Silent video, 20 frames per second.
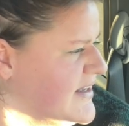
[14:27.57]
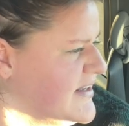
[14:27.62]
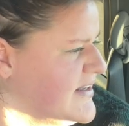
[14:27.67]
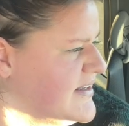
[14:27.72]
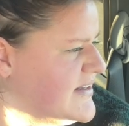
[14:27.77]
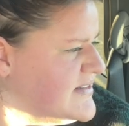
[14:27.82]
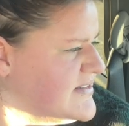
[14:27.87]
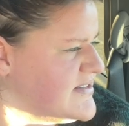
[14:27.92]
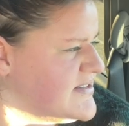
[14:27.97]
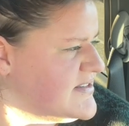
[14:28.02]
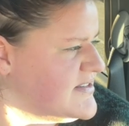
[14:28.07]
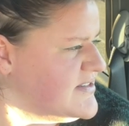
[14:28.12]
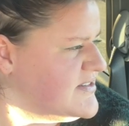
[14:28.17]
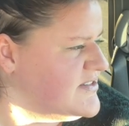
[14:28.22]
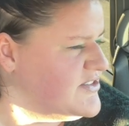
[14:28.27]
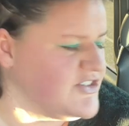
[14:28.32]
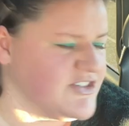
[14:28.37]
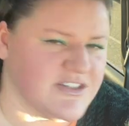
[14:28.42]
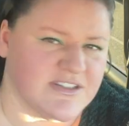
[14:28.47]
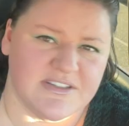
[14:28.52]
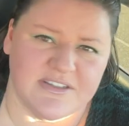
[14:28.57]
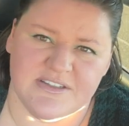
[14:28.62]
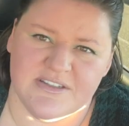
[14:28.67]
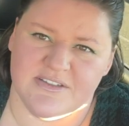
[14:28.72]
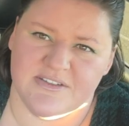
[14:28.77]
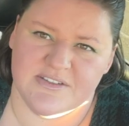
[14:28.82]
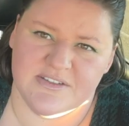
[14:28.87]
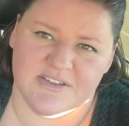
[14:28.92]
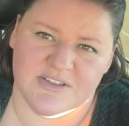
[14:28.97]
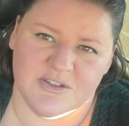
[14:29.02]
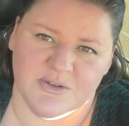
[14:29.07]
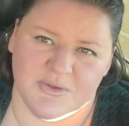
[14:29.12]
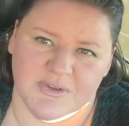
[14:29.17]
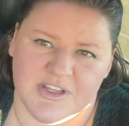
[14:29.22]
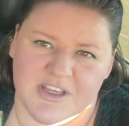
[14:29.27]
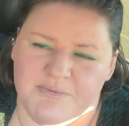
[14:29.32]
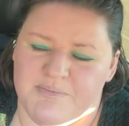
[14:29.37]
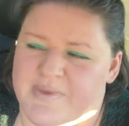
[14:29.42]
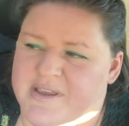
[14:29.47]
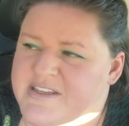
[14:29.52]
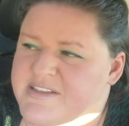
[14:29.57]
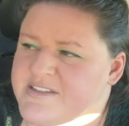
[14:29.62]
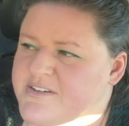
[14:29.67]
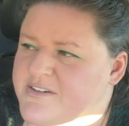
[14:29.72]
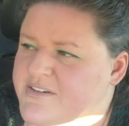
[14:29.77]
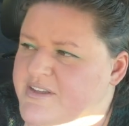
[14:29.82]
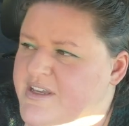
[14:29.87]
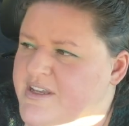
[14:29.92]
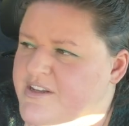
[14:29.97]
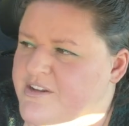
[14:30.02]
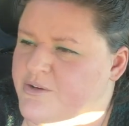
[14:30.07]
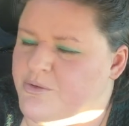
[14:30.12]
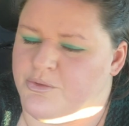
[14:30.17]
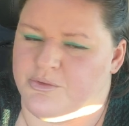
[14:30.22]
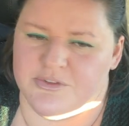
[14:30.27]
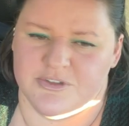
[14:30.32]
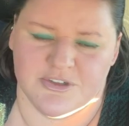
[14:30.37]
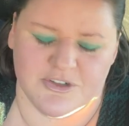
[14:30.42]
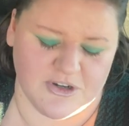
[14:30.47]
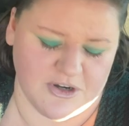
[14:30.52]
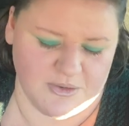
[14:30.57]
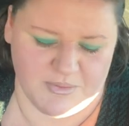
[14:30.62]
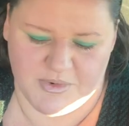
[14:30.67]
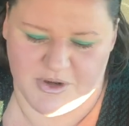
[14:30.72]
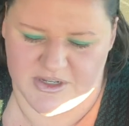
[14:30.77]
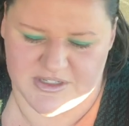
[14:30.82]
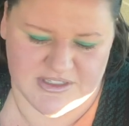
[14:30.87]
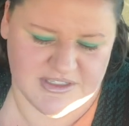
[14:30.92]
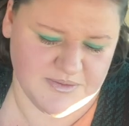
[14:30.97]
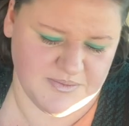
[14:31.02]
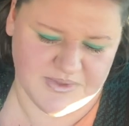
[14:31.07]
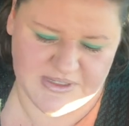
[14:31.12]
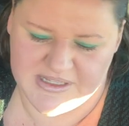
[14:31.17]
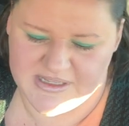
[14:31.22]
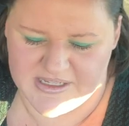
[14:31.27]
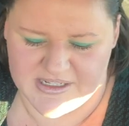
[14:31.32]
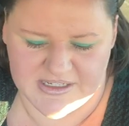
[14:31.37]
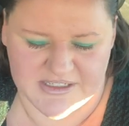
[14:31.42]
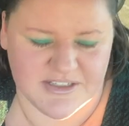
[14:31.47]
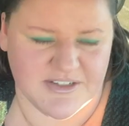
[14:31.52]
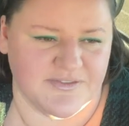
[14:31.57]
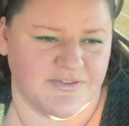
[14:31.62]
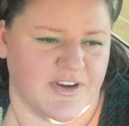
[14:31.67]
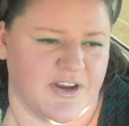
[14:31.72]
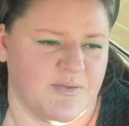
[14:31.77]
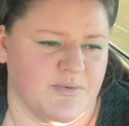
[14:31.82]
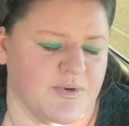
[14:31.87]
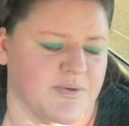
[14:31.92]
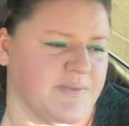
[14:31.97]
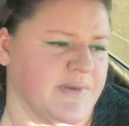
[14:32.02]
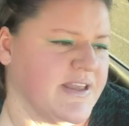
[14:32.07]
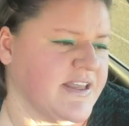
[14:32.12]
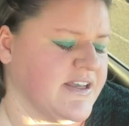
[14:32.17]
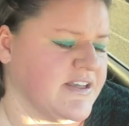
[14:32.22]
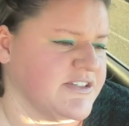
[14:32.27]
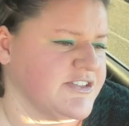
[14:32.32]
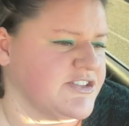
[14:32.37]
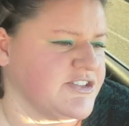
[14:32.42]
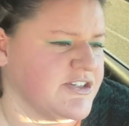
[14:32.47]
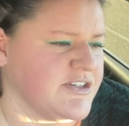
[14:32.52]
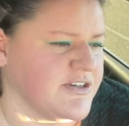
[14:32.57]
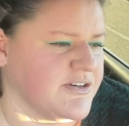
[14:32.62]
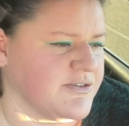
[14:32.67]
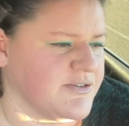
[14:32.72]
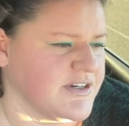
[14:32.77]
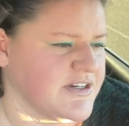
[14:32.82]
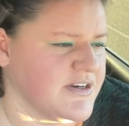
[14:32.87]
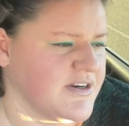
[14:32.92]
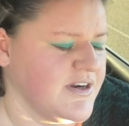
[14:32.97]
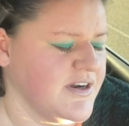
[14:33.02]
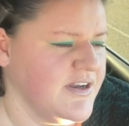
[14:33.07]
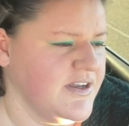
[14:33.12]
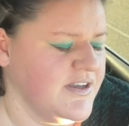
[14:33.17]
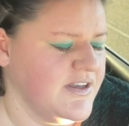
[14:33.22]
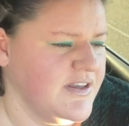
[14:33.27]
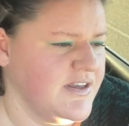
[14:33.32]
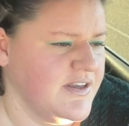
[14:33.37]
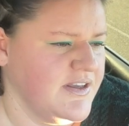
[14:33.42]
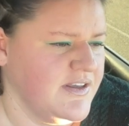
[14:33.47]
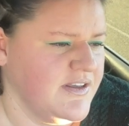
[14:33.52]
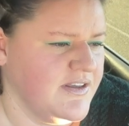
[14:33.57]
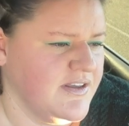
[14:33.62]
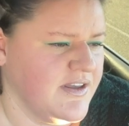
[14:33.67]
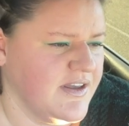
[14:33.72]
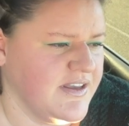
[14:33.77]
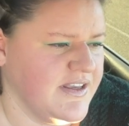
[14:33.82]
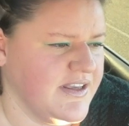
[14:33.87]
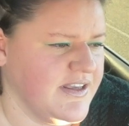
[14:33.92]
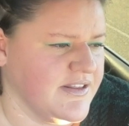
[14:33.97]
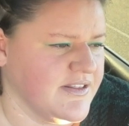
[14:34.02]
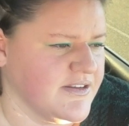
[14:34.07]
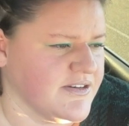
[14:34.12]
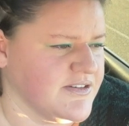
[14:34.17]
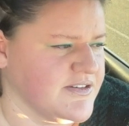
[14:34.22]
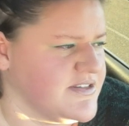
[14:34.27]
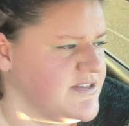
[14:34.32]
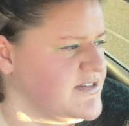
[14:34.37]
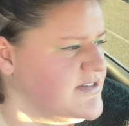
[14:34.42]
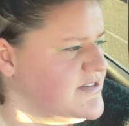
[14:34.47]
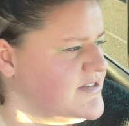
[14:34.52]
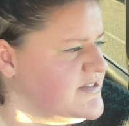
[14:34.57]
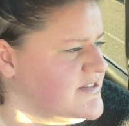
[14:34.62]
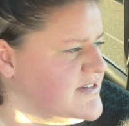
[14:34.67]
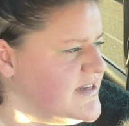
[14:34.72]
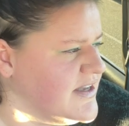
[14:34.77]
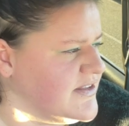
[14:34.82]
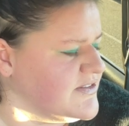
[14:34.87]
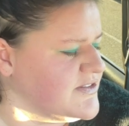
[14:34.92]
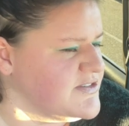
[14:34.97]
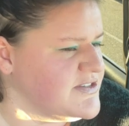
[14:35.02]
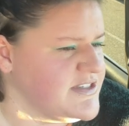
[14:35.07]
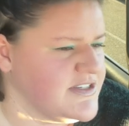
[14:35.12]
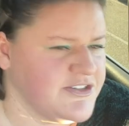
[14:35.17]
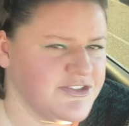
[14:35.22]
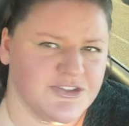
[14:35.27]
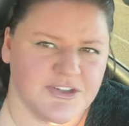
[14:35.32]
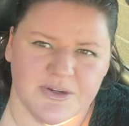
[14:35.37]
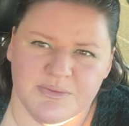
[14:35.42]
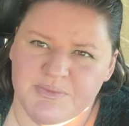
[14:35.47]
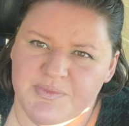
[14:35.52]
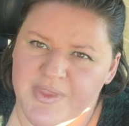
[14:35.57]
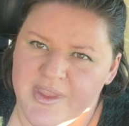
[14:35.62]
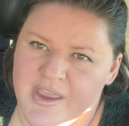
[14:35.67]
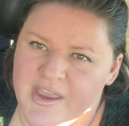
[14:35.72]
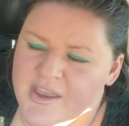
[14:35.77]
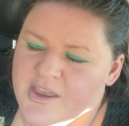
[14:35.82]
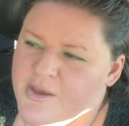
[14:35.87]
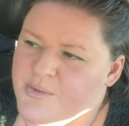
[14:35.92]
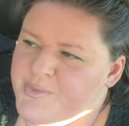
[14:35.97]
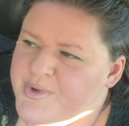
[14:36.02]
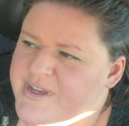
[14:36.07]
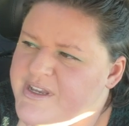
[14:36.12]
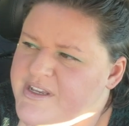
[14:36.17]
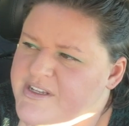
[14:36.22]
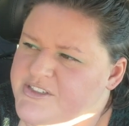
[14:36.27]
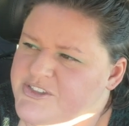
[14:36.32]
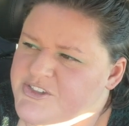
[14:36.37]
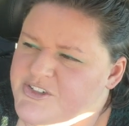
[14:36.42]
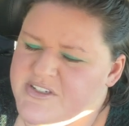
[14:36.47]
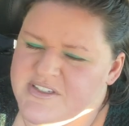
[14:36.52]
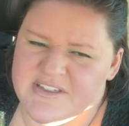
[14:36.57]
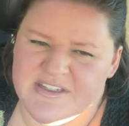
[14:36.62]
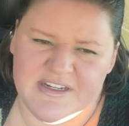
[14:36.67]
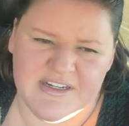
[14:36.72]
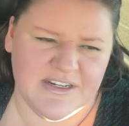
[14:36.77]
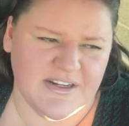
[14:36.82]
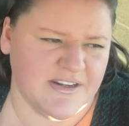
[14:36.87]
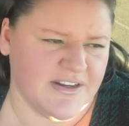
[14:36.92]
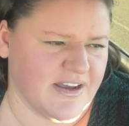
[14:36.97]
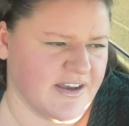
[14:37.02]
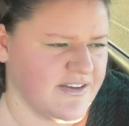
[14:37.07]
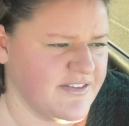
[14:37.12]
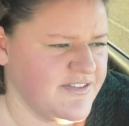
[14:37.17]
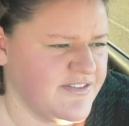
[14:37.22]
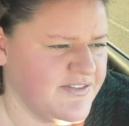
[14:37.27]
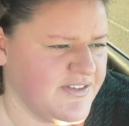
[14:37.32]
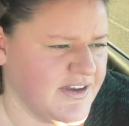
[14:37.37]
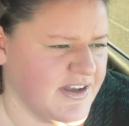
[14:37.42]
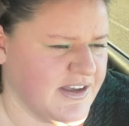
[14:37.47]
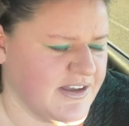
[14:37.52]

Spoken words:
it's just solely based on getting older or possibly linked to fibromyalgia or Ehlers-Danlos syndrome. But interesting enough,